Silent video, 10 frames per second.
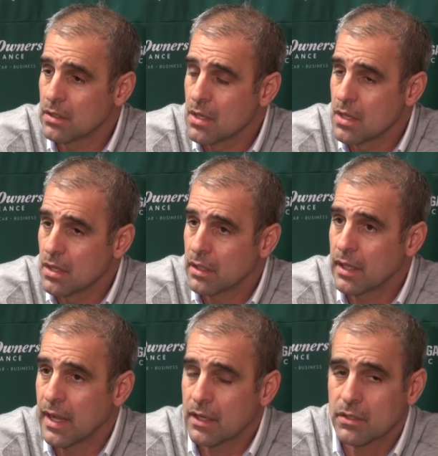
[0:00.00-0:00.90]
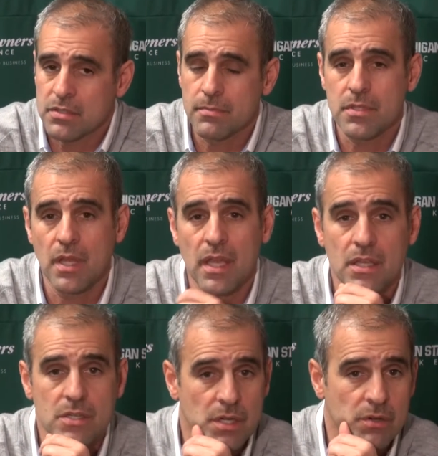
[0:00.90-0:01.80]
uh, yeah, not Christmas Day
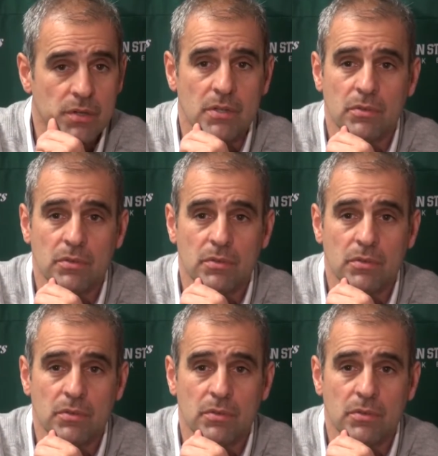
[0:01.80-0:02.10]
this year.